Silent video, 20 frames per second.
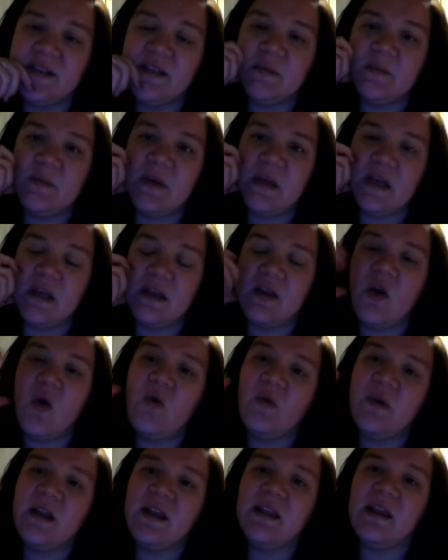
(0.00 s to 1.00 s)
to be, the
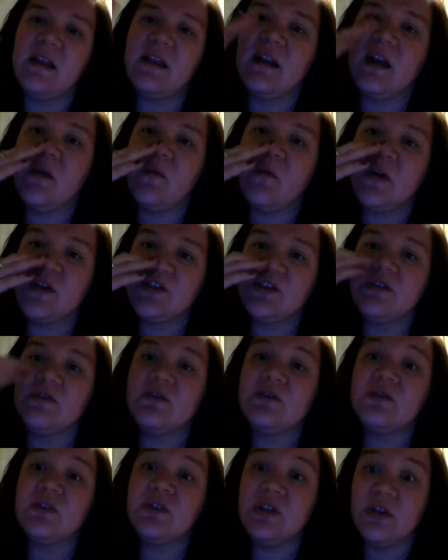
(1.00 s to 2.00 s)
only thing that I want
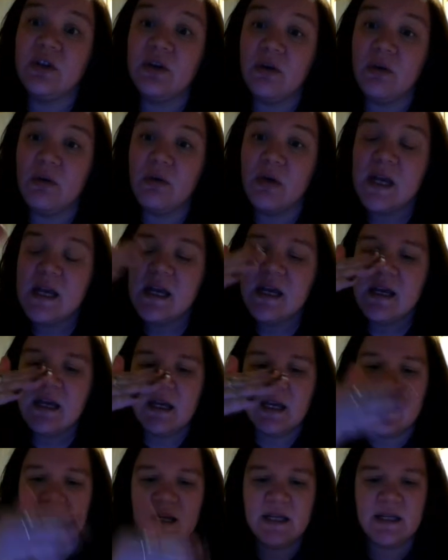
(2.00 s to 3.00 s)
you to do
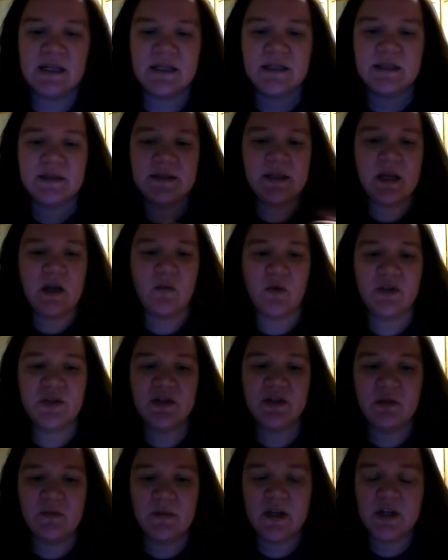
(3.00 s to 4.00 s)
is I
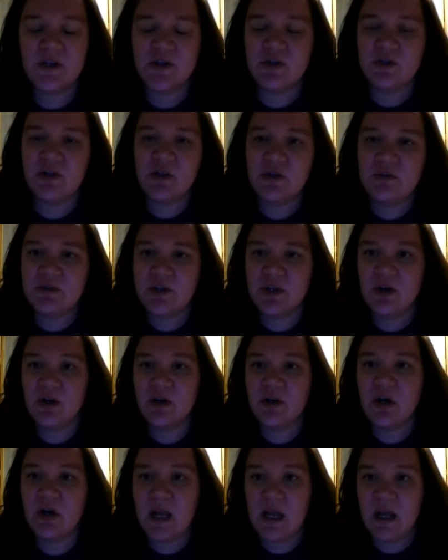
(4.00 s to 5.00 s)
want you to make sure you
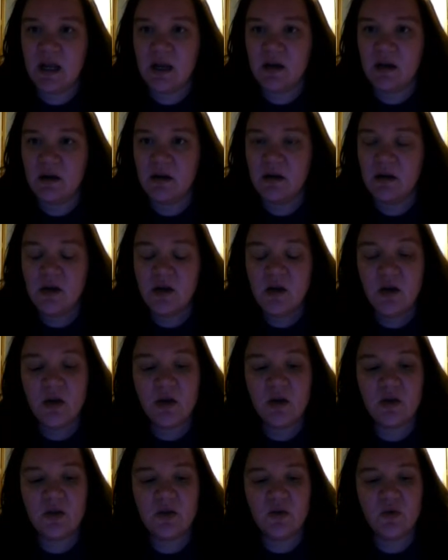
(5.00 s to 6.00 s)
turn in
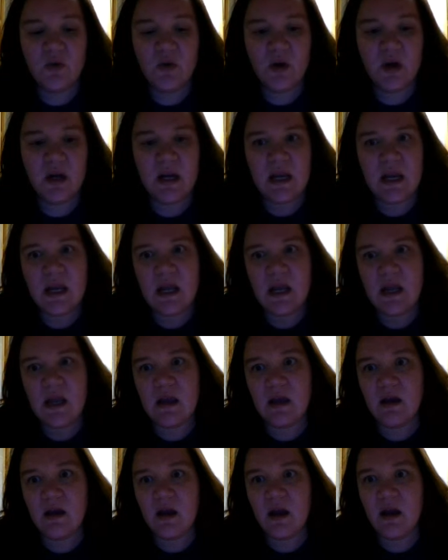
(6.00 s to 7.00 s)
your
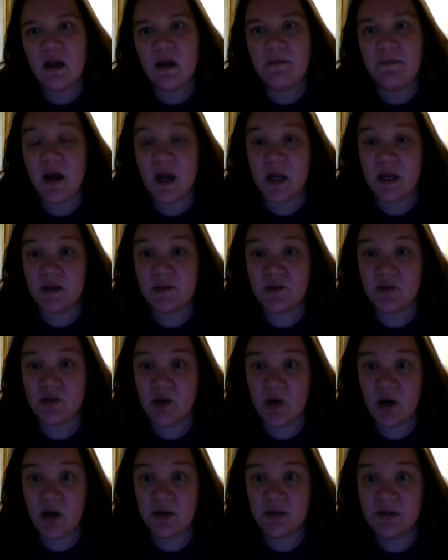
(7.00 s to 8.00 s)
Inca and Mayan
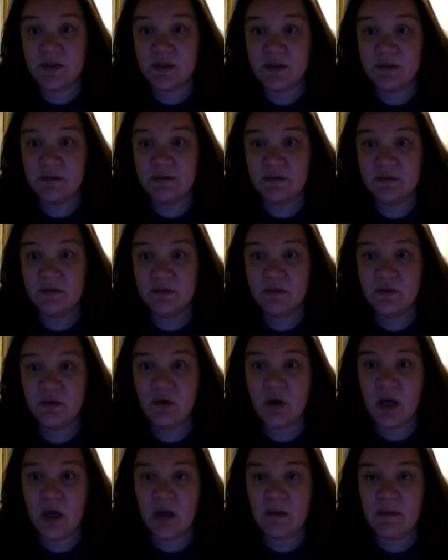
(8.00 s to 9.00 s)
chart.
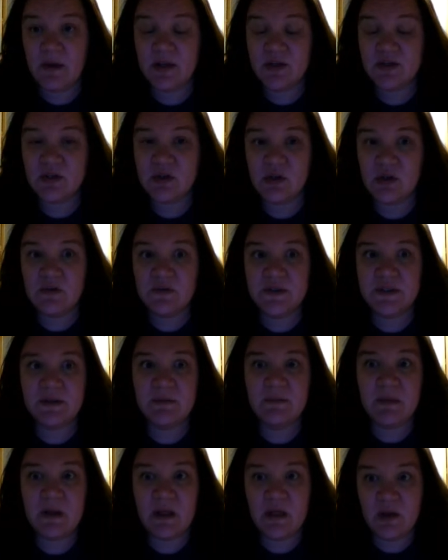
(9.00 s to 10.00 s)
Okay, make sure you
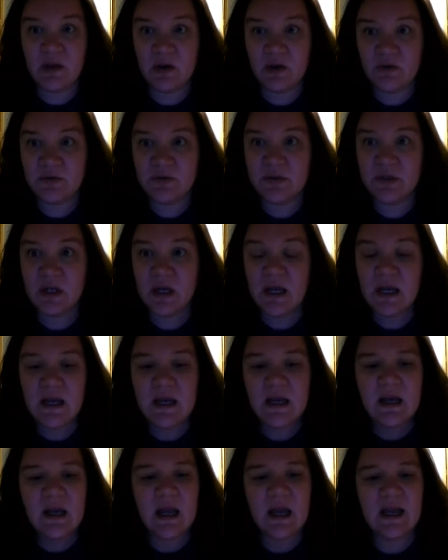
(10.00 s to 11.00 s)
submit those.
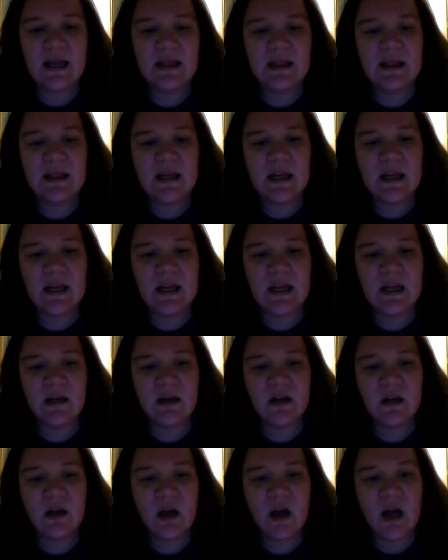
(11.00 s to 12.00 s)
And
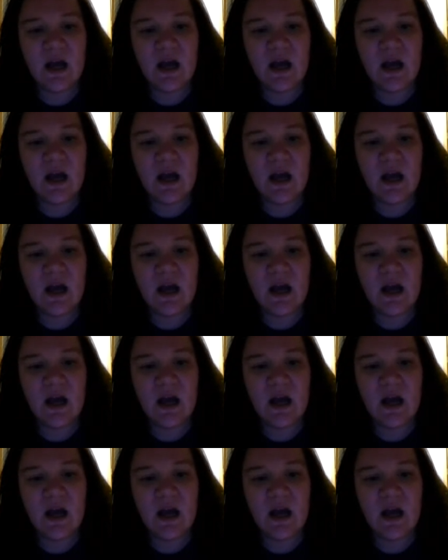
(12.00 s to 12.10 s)
then